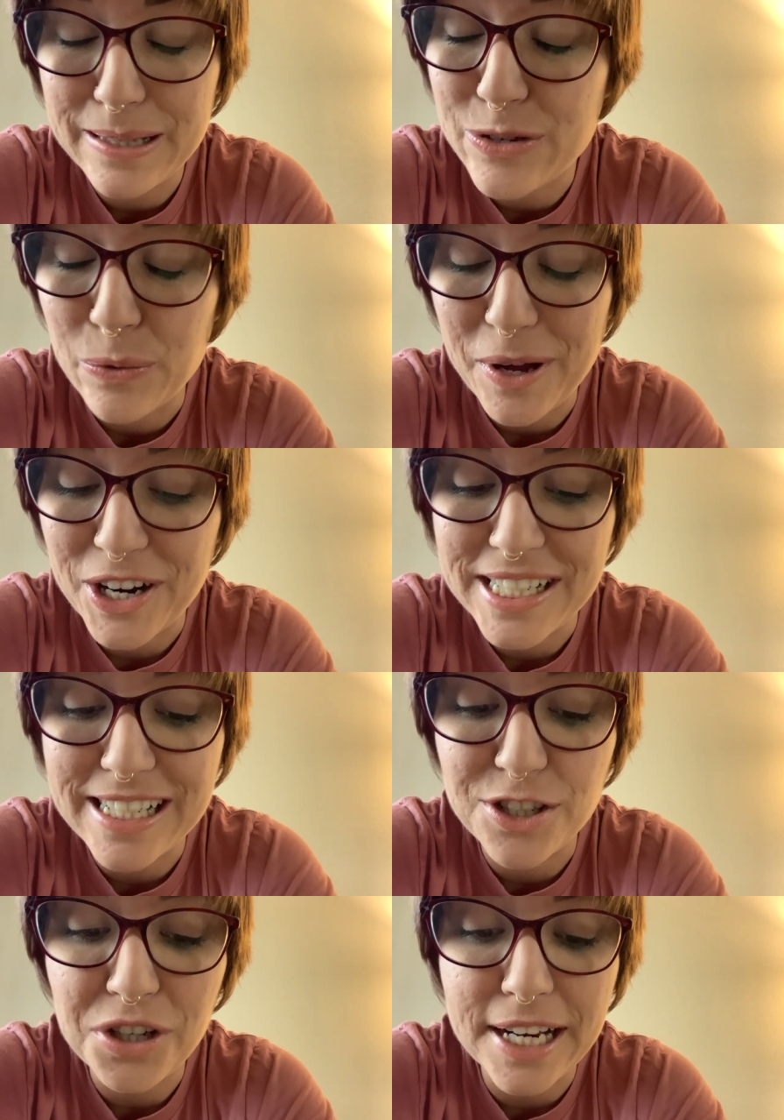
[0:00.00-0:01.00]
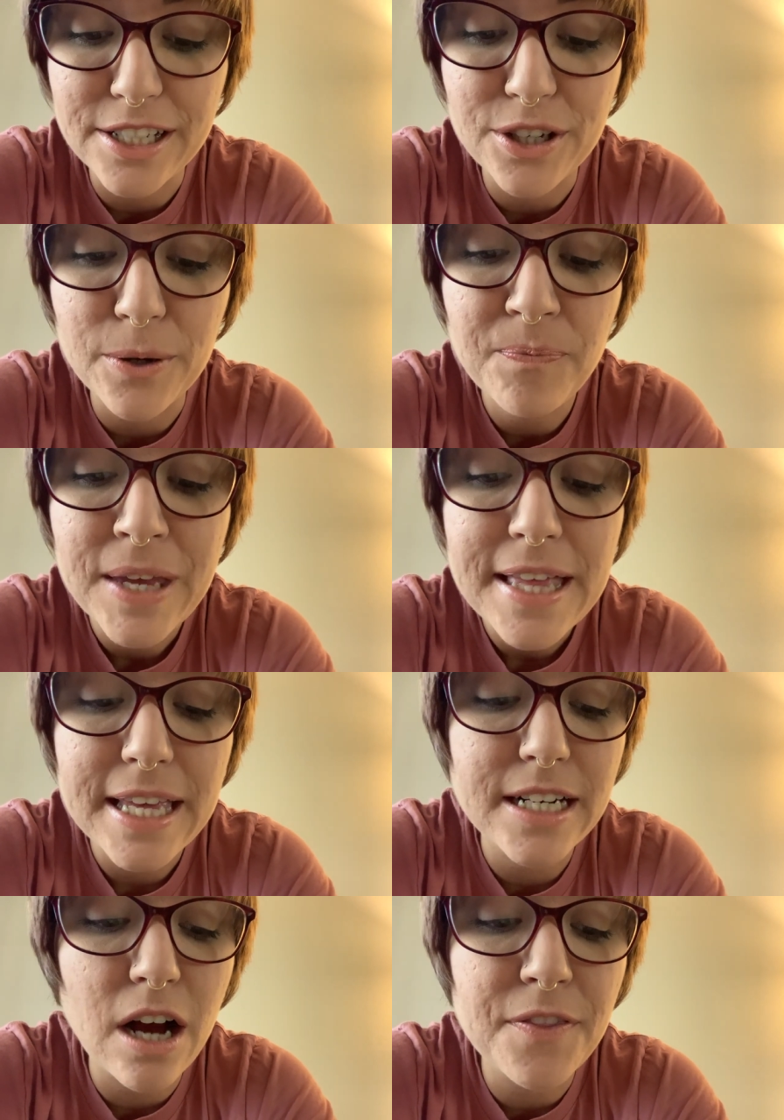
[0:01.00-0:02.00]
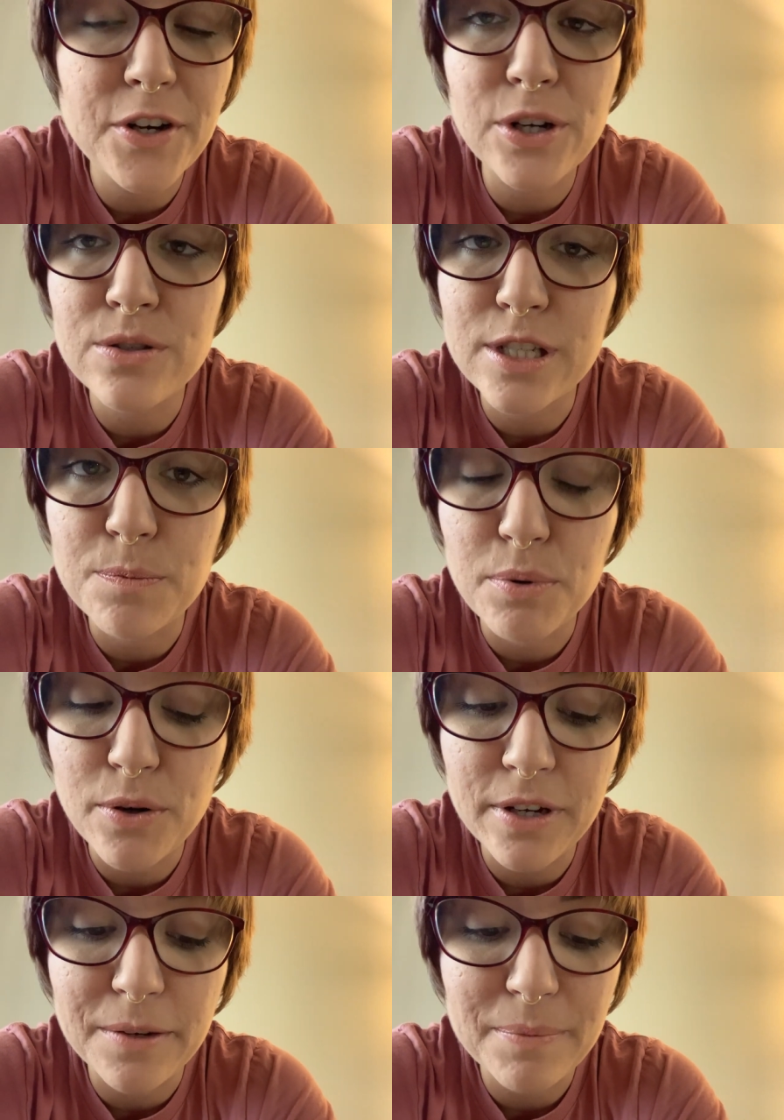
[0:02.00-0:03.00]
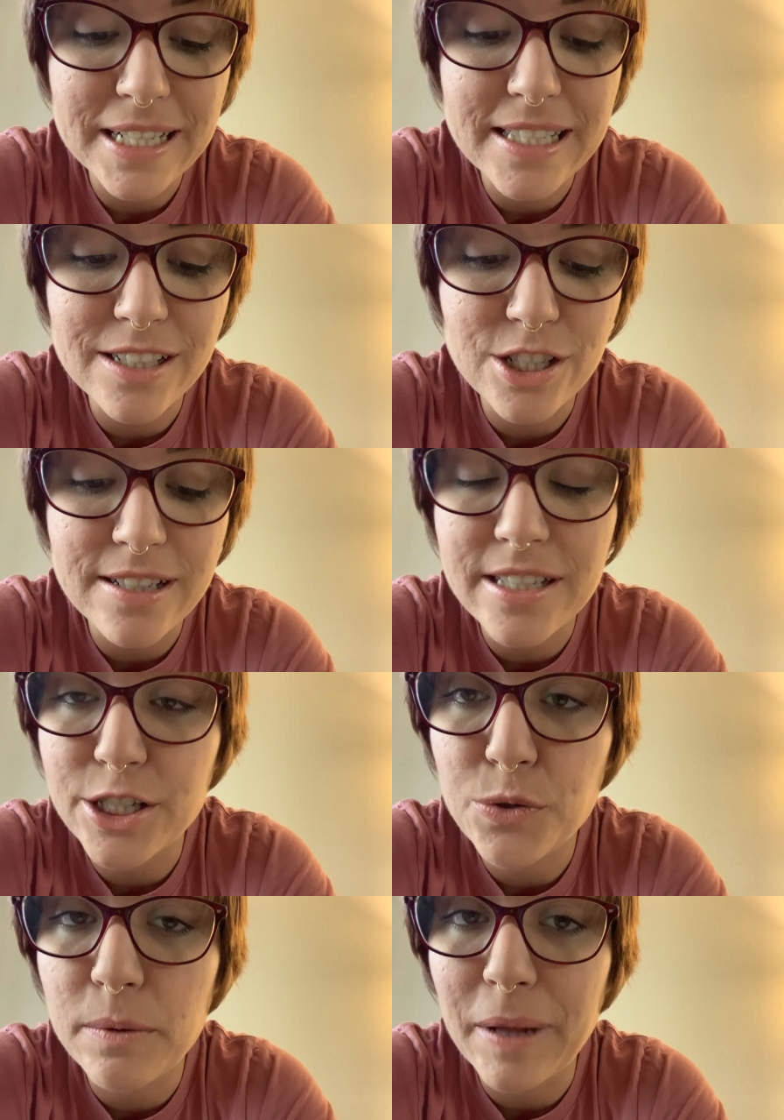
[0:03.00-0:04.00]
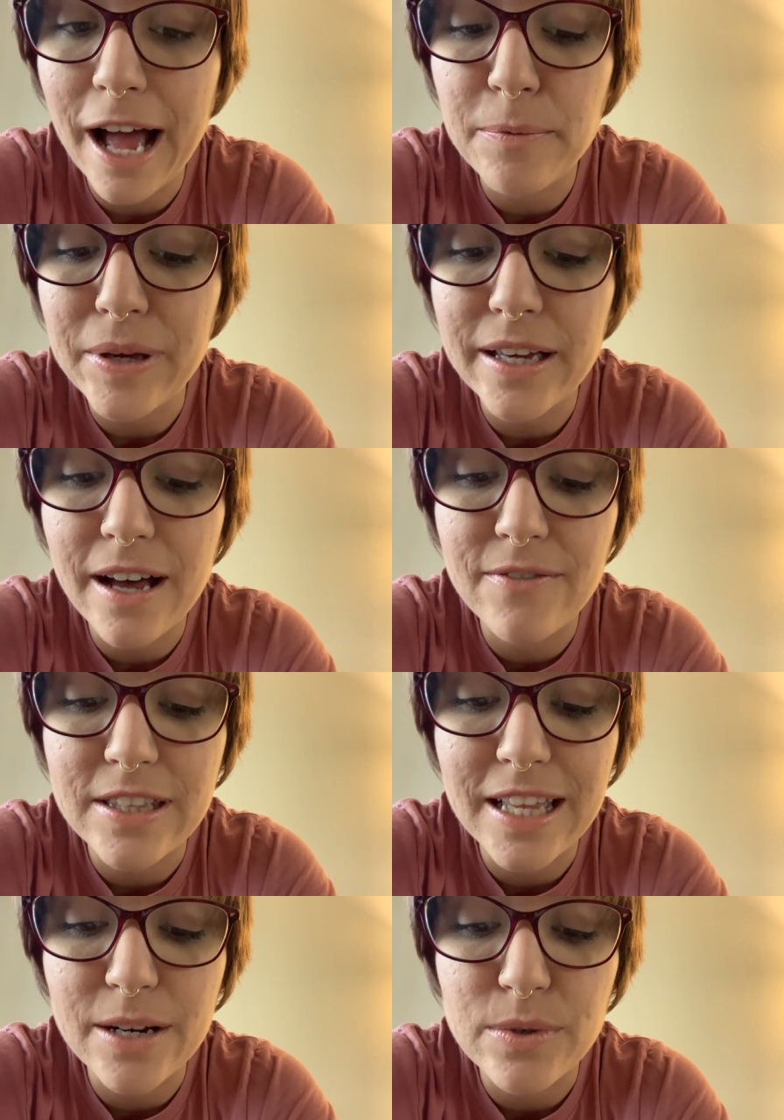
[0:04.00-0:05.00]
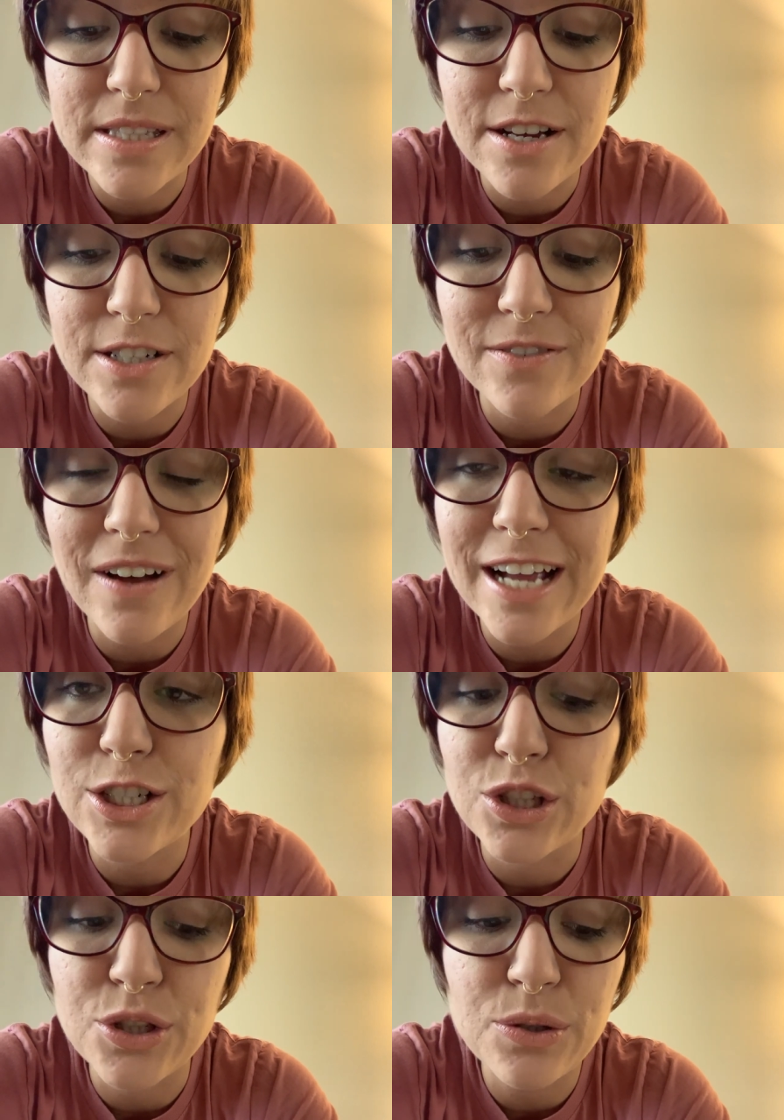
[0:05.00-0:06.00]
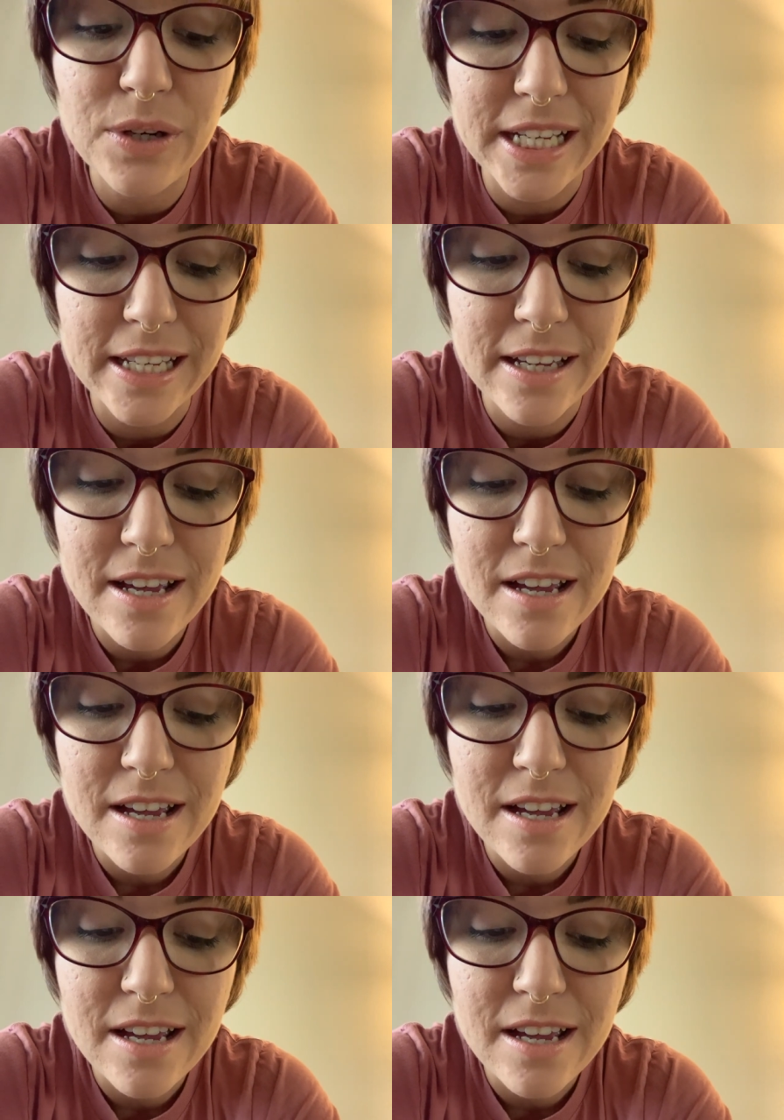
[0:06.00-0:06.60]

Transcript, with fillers: Duke Perrington is trying to do. They had gotten their noses broken by suggesting to a Black Bee coven that it was their divine duty